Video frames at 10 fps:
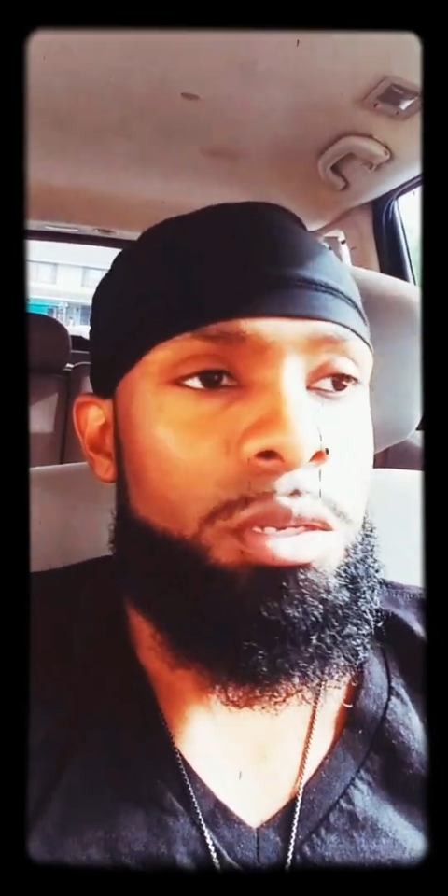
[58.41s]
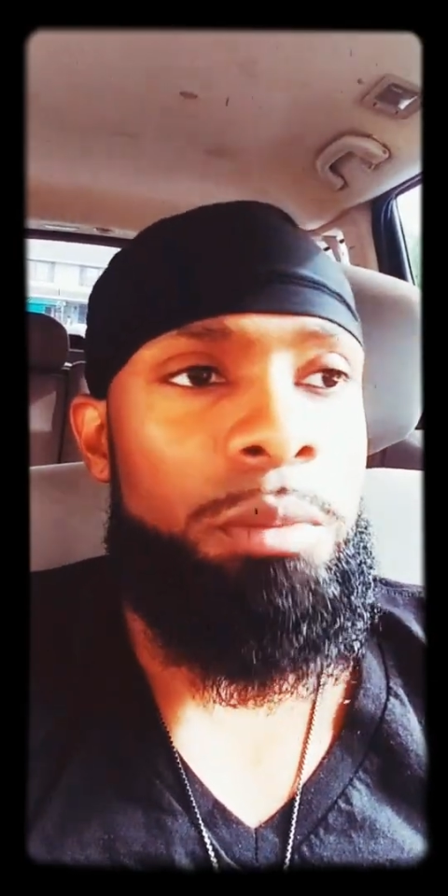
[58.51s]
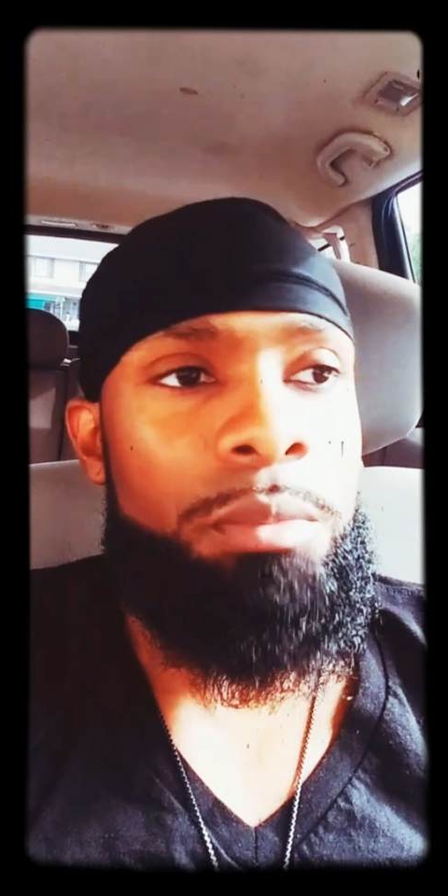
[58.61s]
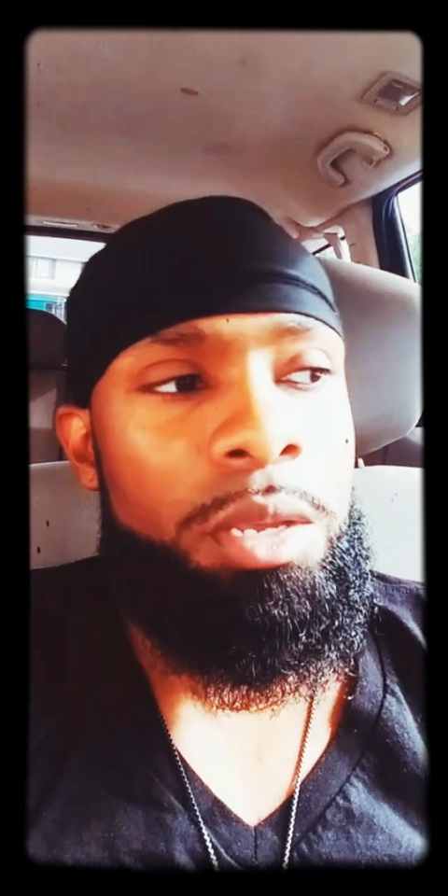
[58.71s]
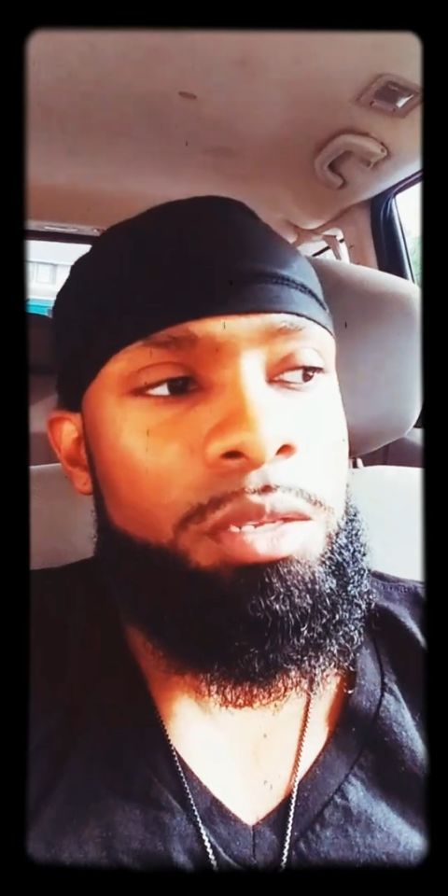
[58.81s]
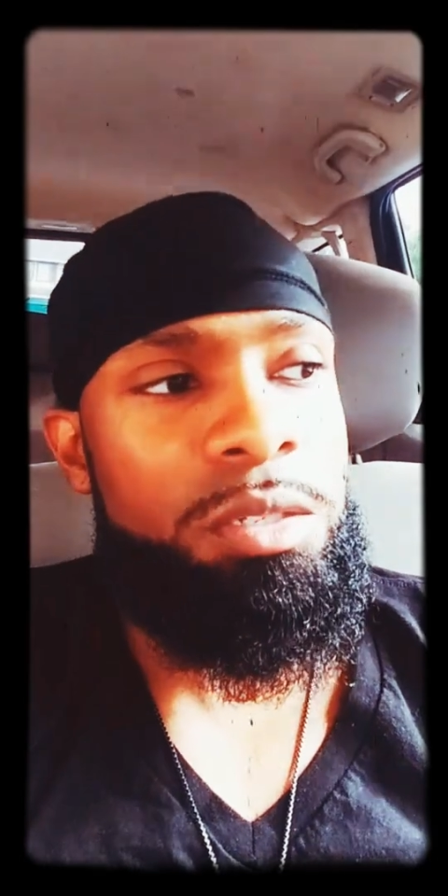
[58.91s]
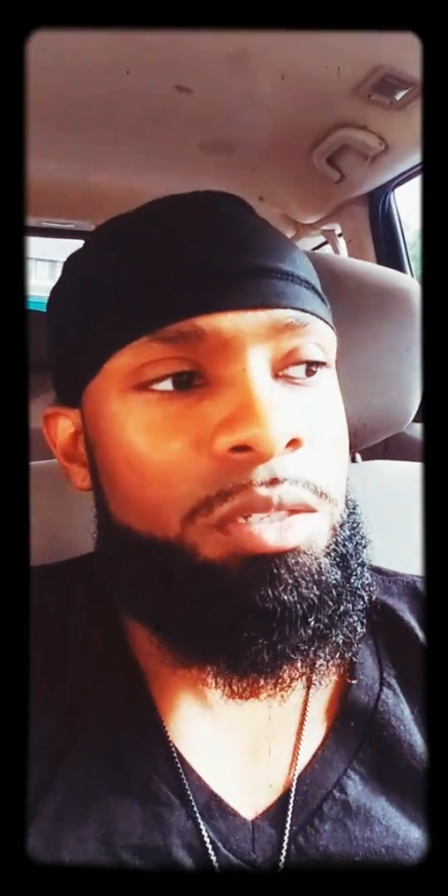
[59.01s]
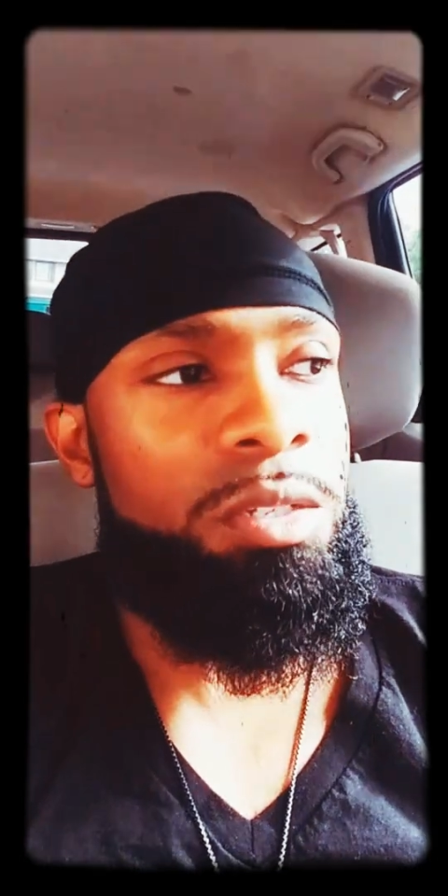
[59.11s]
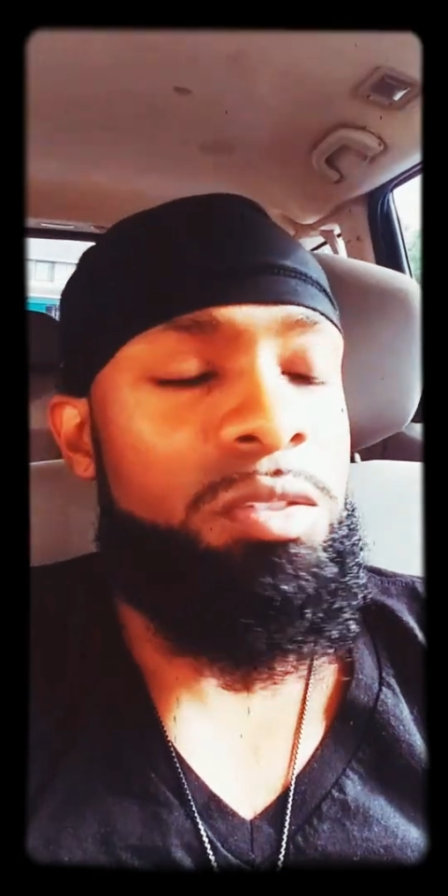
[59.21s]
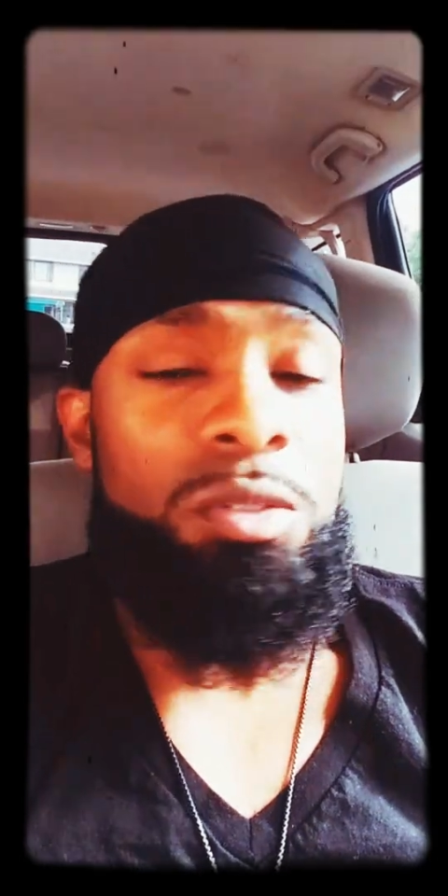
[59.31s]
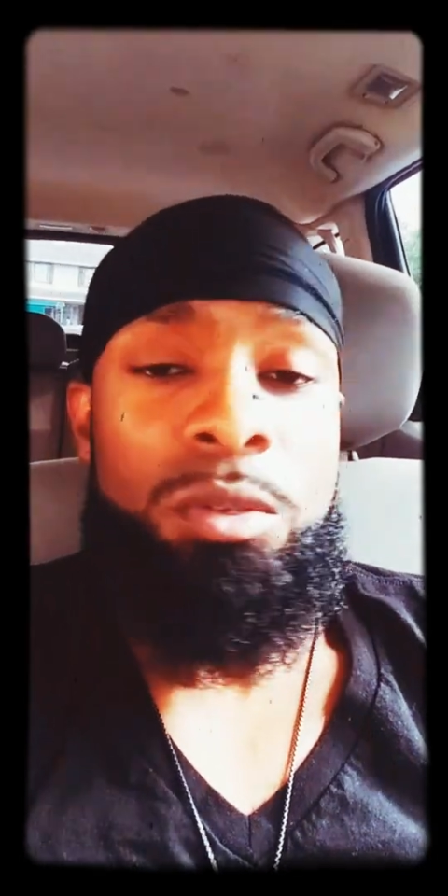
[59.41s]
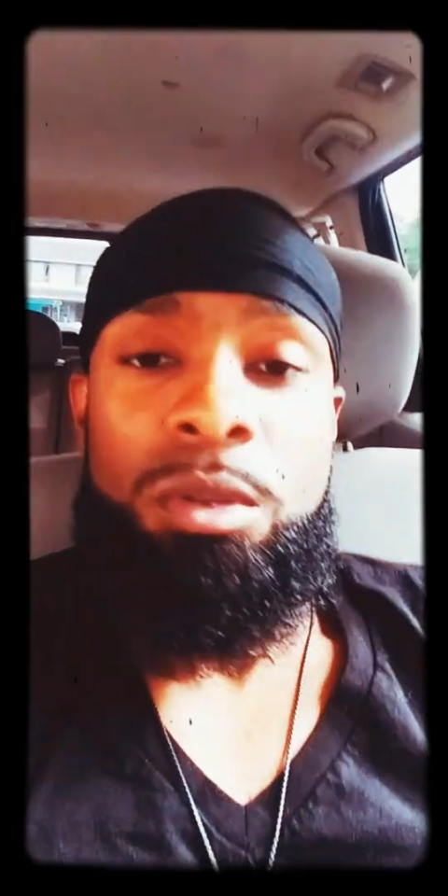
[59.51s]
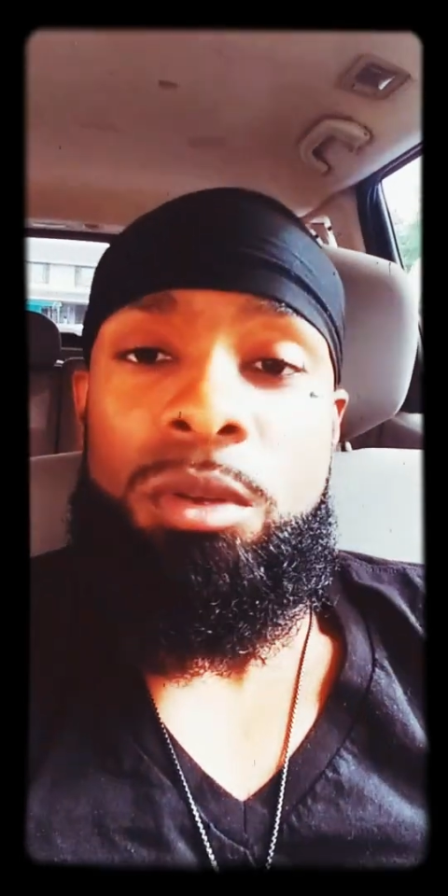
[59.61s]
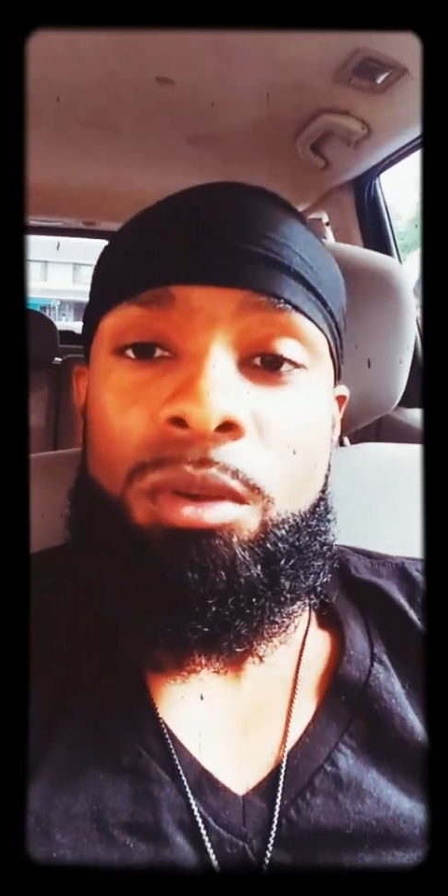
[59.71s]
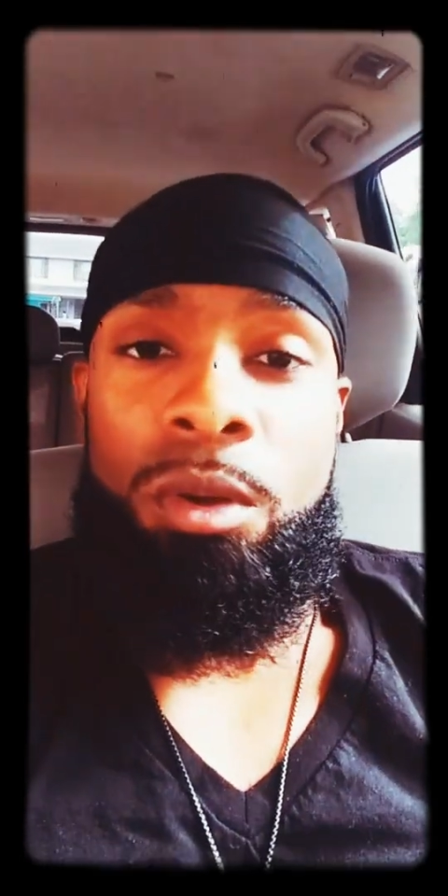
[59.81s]
dimensions,
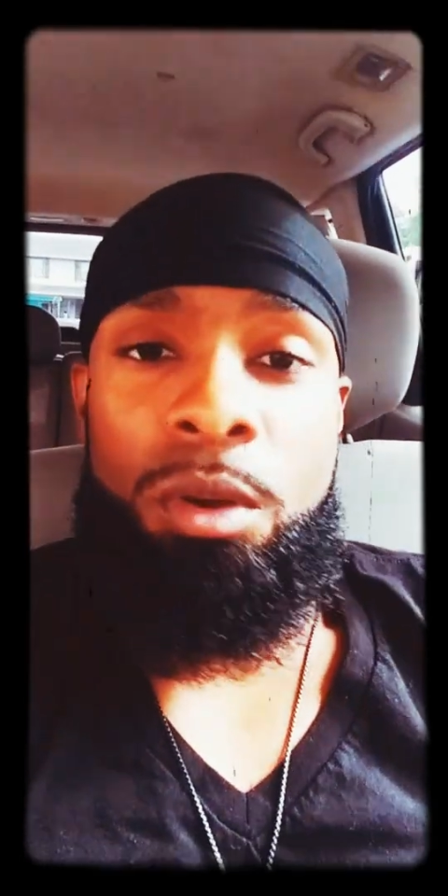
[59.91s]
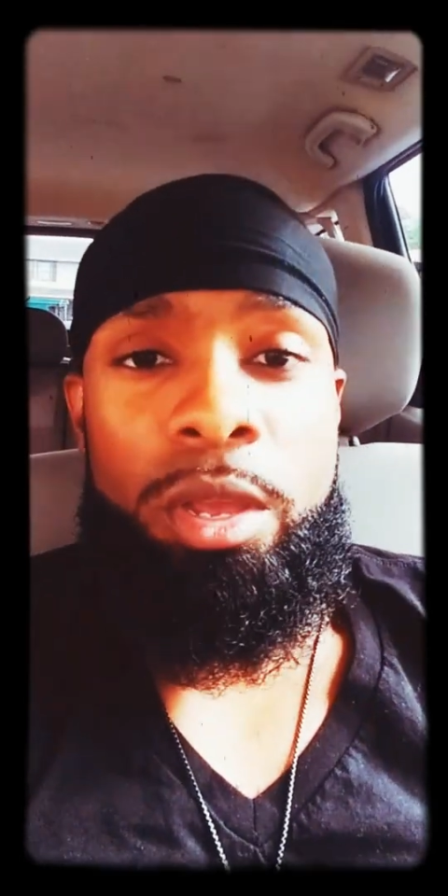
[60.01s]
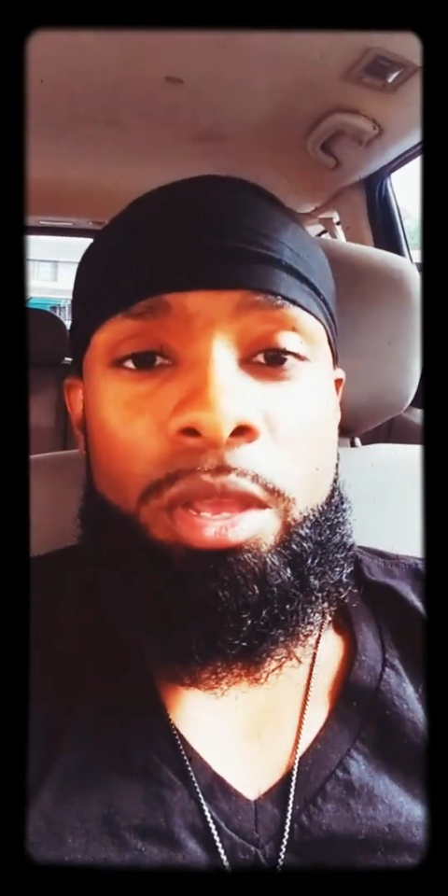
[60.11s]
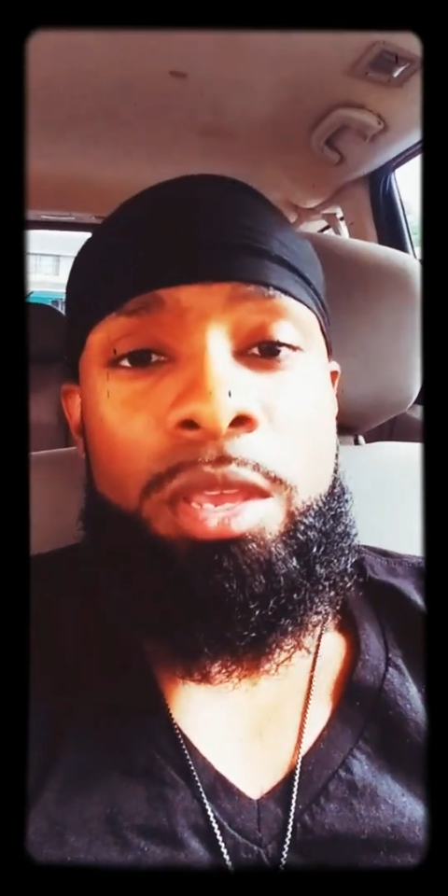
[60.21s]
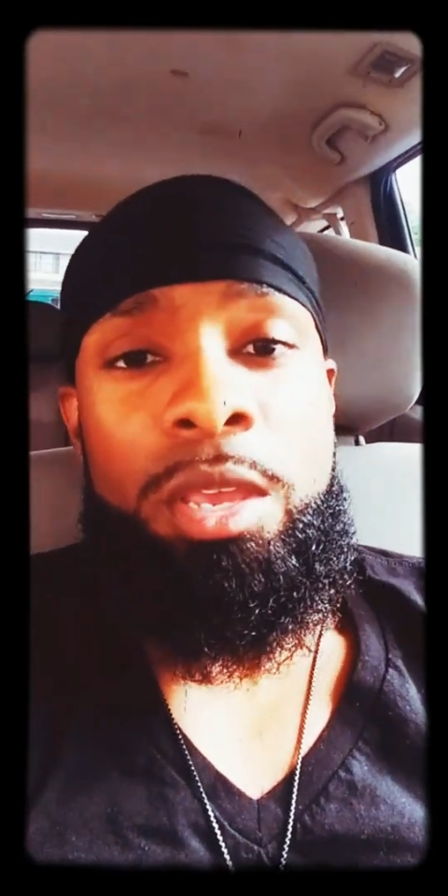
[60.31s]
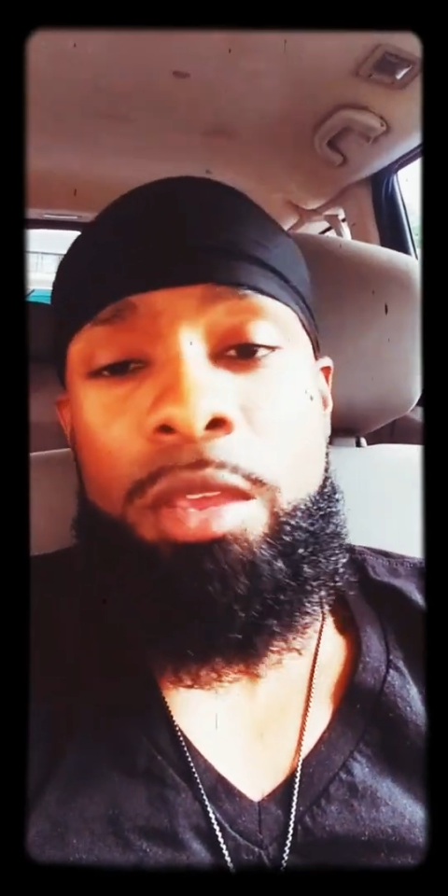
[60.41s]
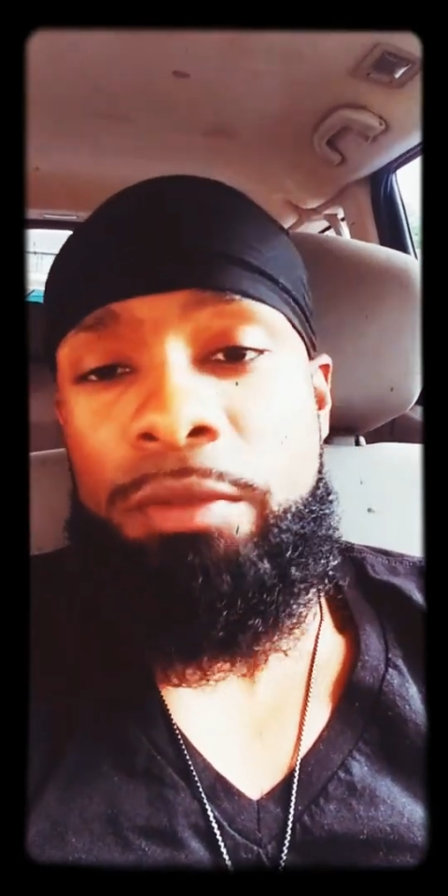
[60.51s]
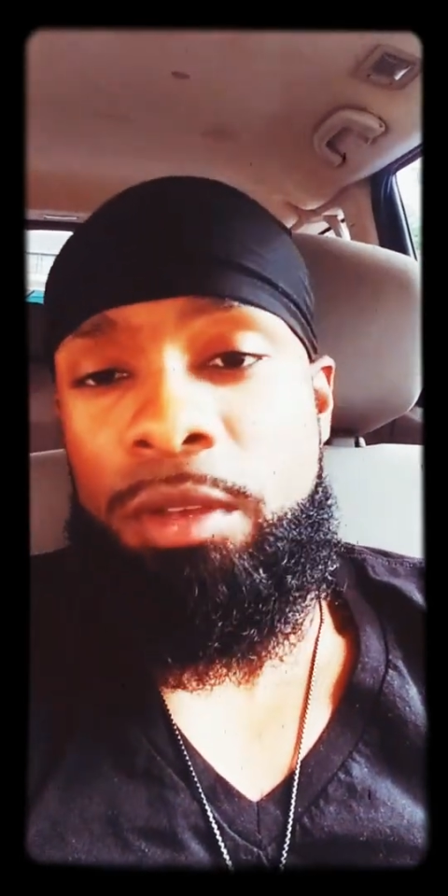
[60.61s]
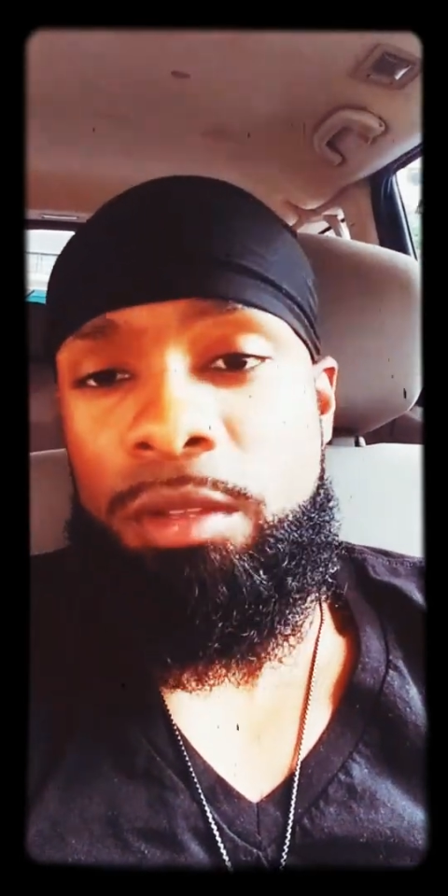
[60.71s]
or even